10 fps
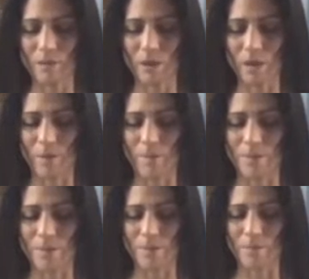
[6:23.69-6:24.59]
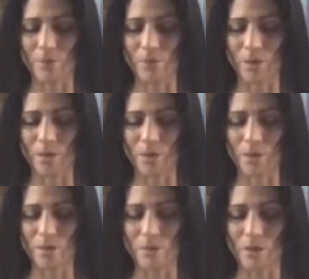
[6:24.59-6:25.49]
then perhaps at some point
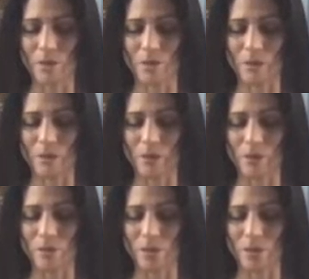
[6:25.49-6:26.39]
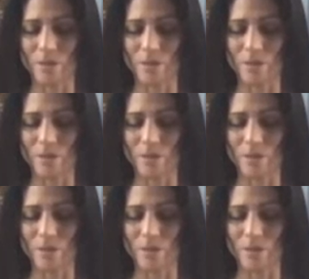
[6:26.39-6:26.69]
you make the little adjustment.